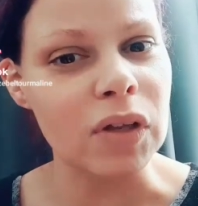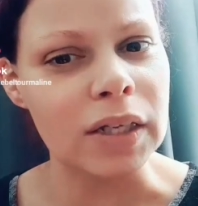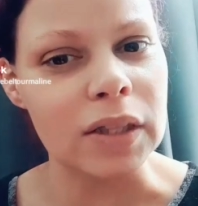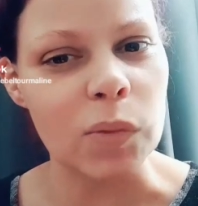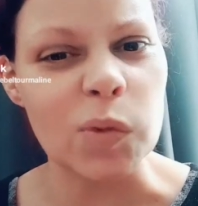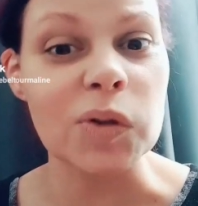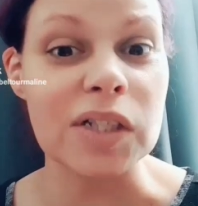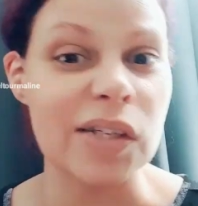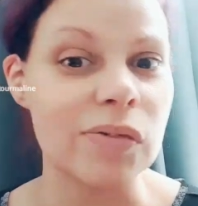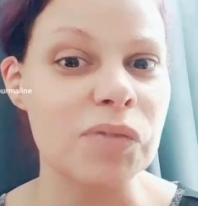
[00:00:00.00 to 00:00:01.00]
Like they were
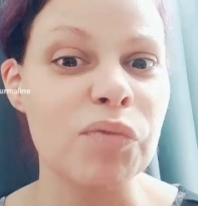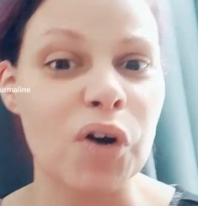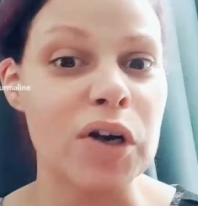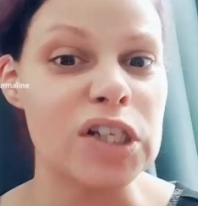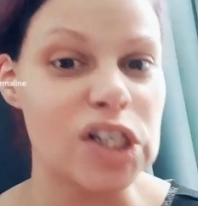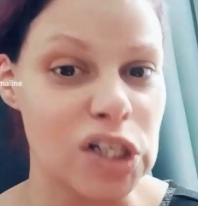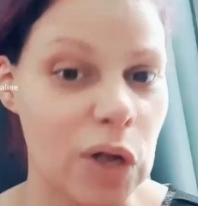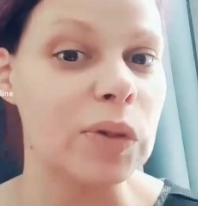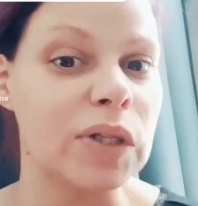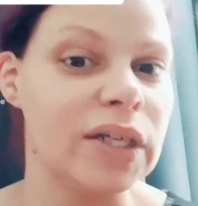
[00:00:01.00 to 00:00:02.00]
leaving very
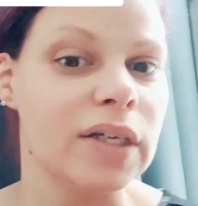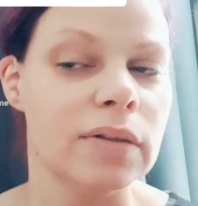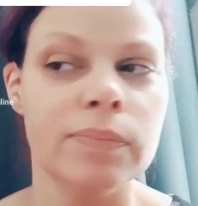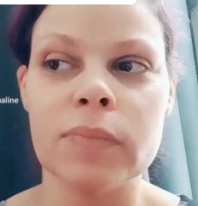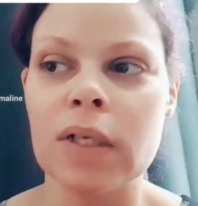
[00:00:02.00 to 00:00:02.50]
slowly.